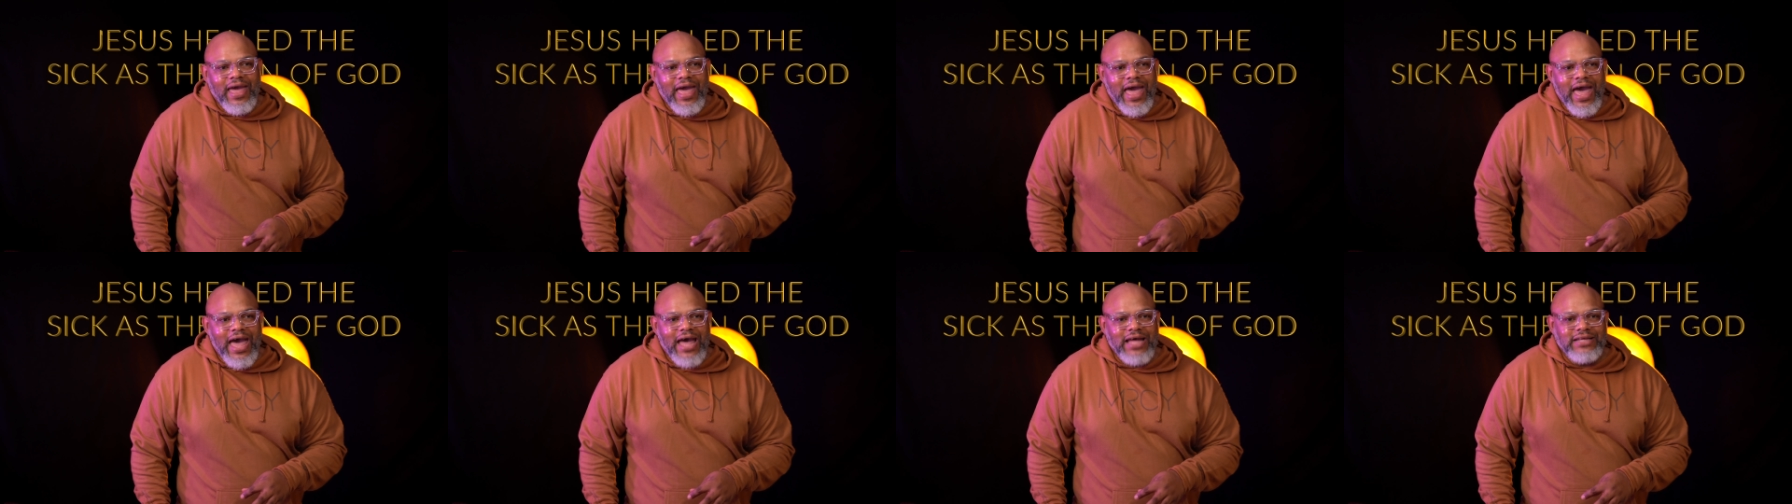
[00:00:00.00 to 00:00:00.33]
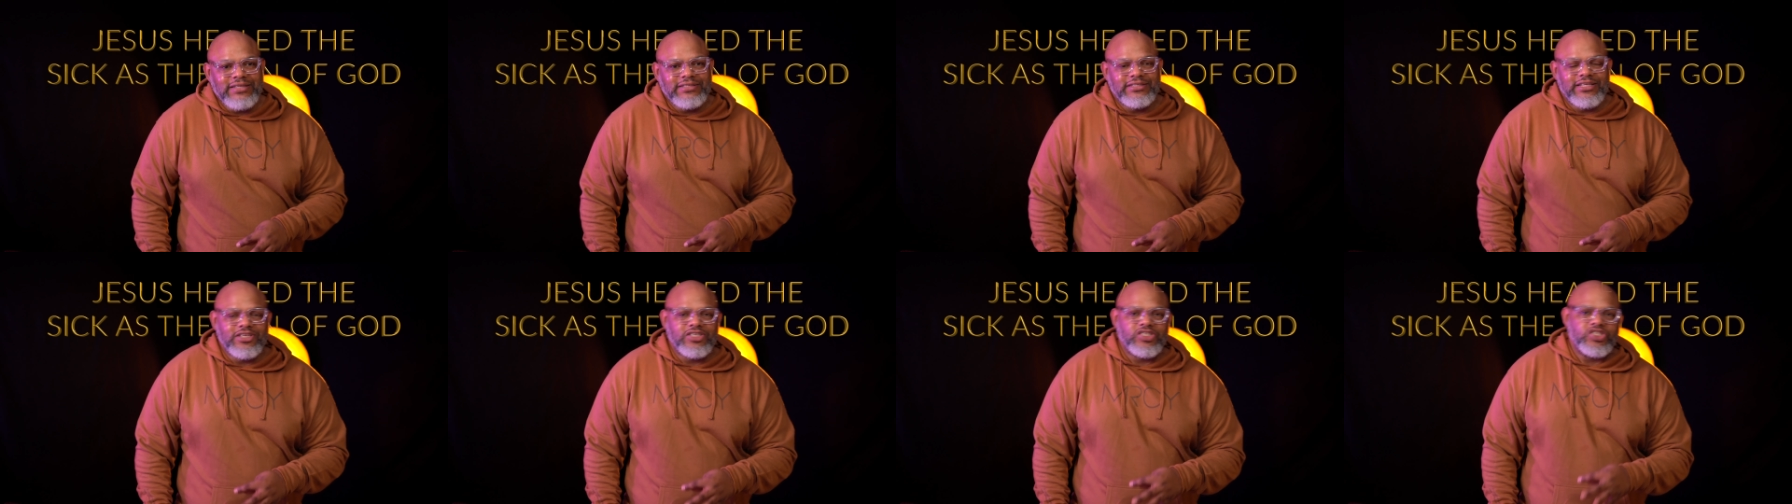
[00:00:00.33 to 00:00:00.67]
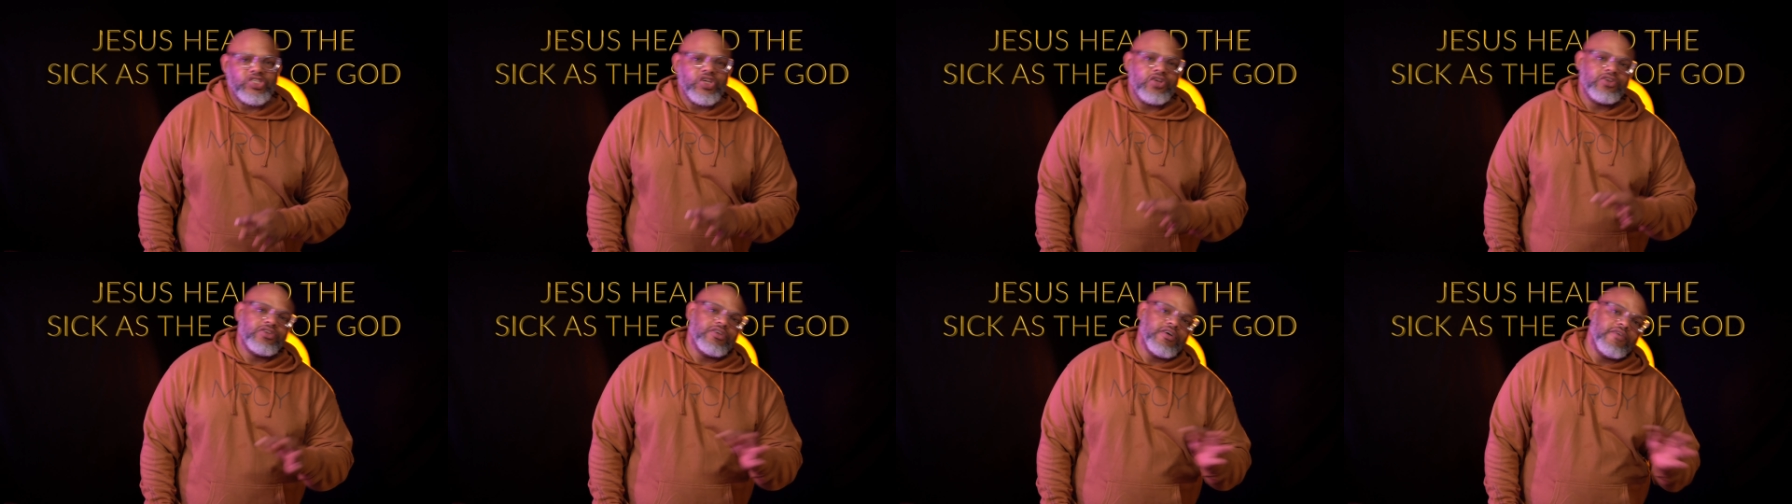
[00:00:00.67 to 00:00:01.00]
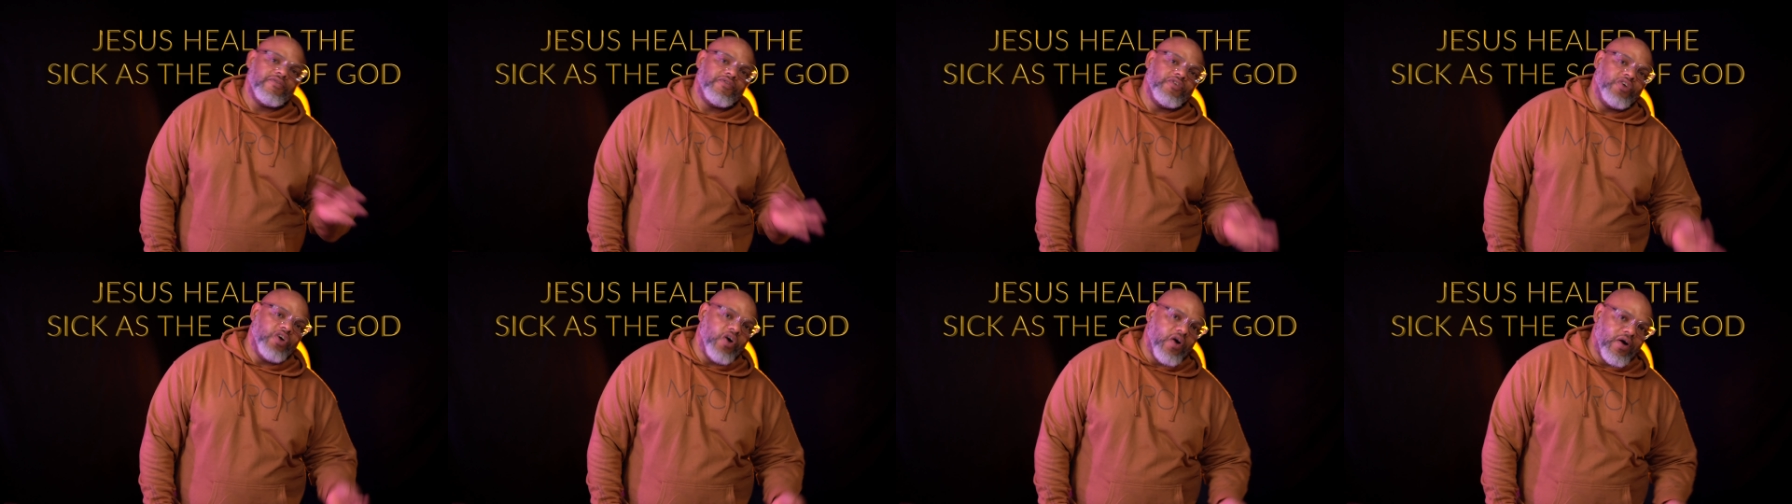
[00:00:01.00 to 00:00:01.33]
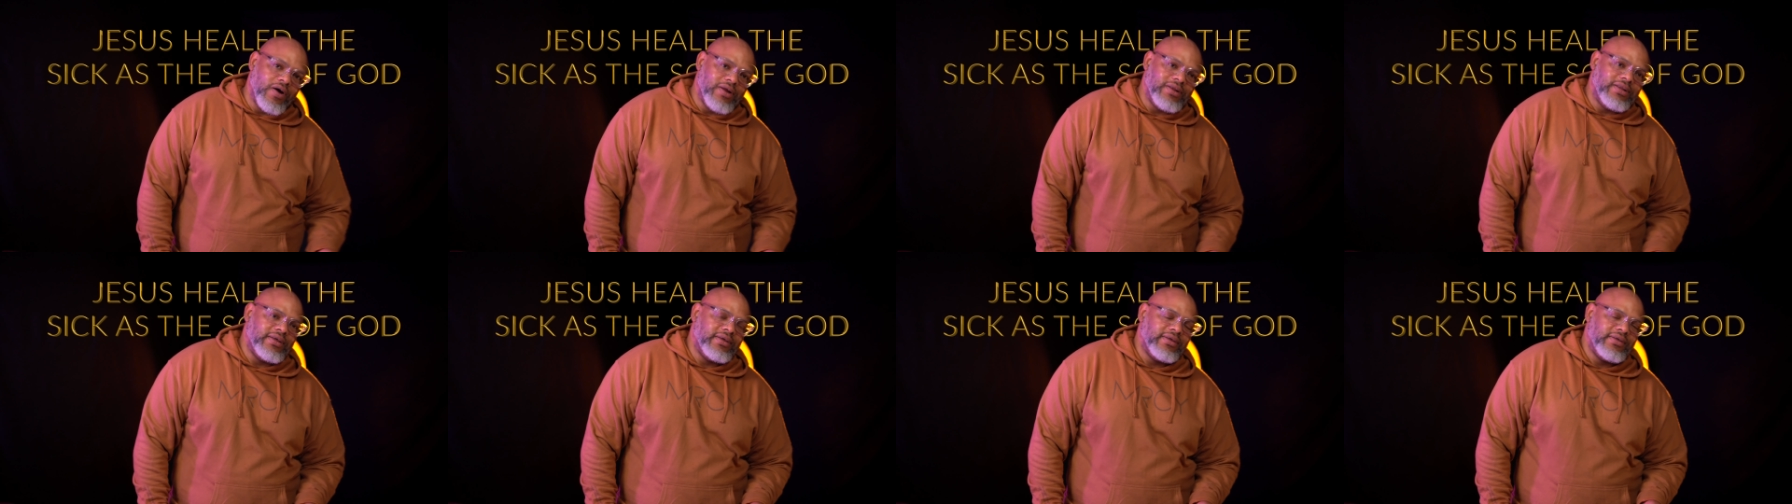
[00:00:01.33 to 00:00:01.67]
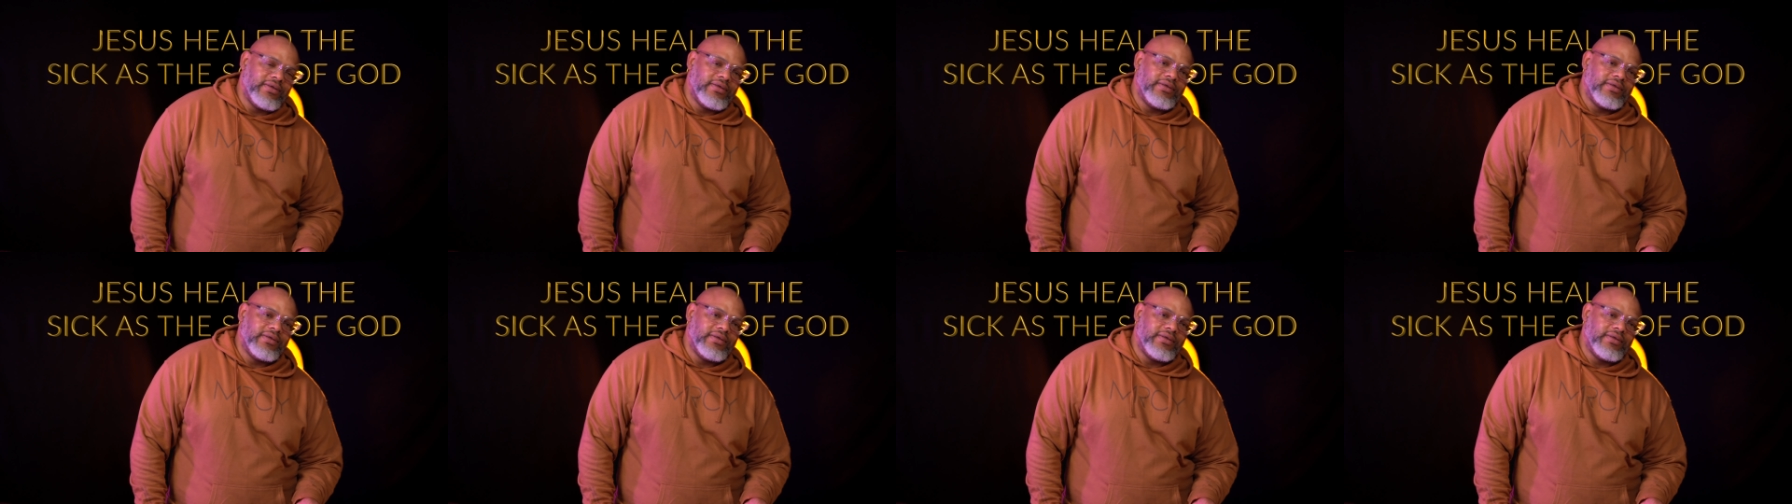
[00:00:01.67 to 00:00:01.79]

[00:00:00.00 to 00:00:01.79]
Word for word: as the Son of God,